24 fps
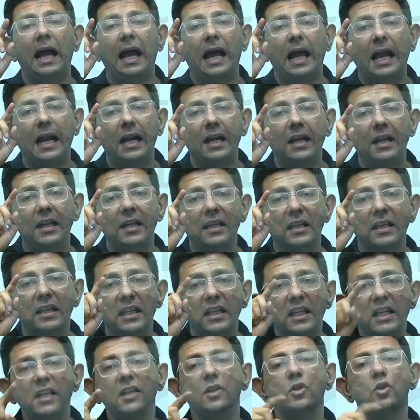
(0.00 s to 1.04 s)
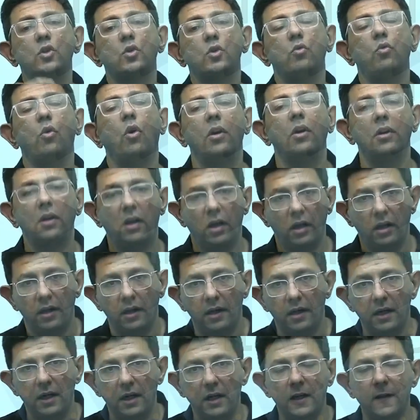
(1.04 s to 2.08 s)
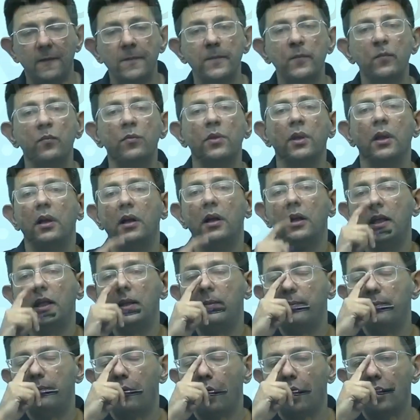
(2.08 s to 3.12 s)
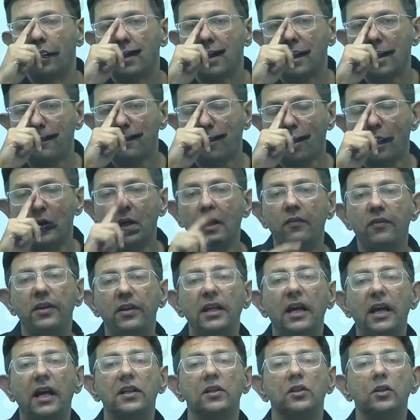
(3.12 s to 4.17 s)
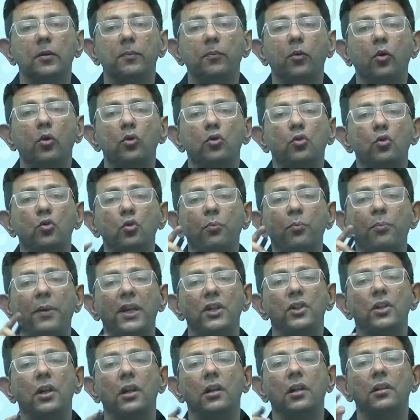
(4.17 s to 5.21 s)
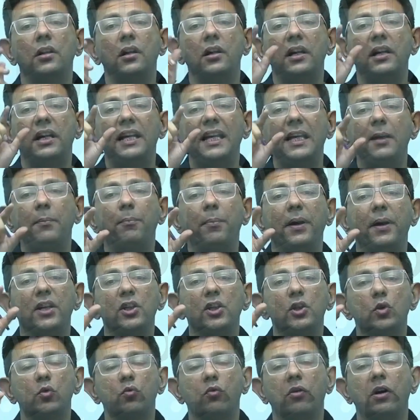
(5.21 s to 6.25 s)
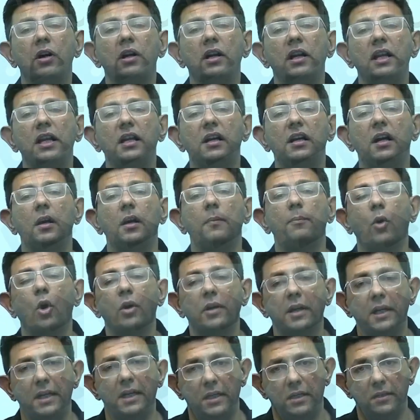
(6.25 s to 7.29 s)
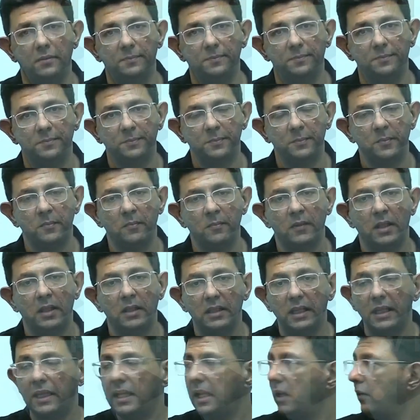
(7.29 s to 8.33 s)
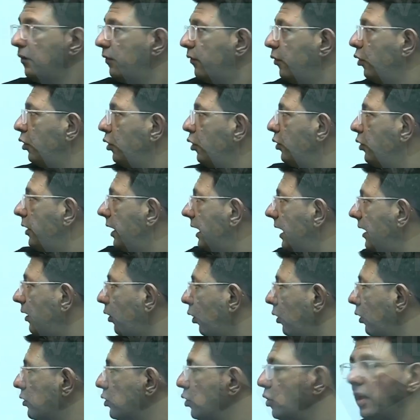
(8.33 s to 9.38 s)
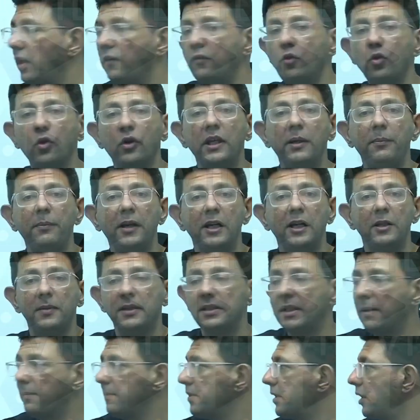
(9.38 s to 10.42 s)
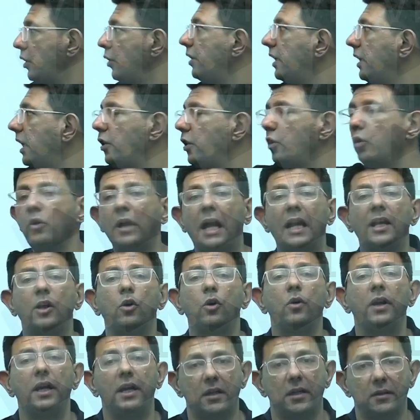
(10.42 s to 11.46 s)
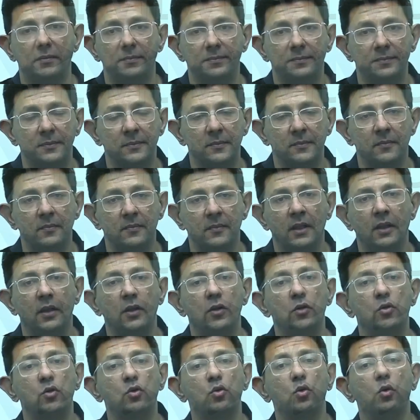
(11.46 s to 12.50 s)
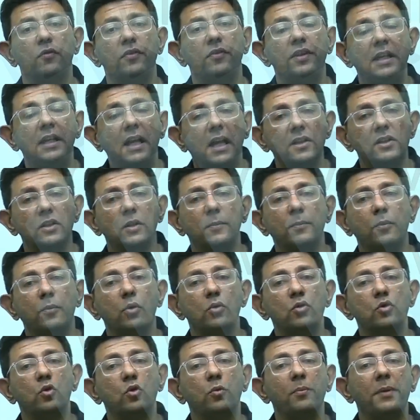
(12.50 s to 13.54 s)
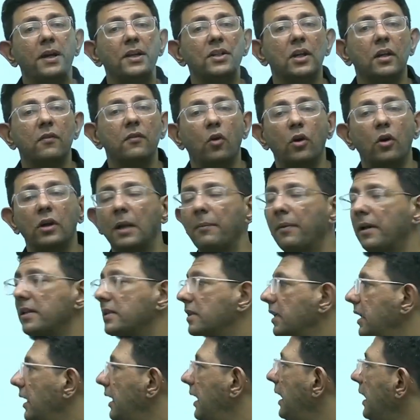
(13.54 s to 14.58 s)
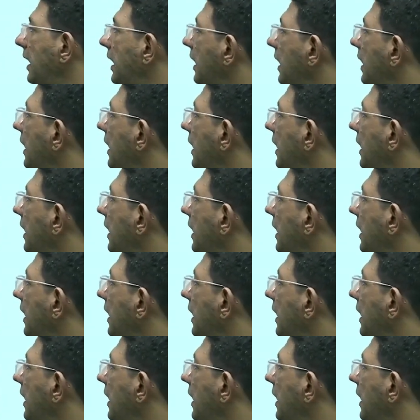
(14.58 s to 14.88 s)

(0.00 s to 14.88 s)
and in each quadrant, important point, we are supposed to measure the deepest vertical pocket. They can fool you, they can also give you image based MCQ and tell you to calculate. So we are supposed to measure, what am I saying?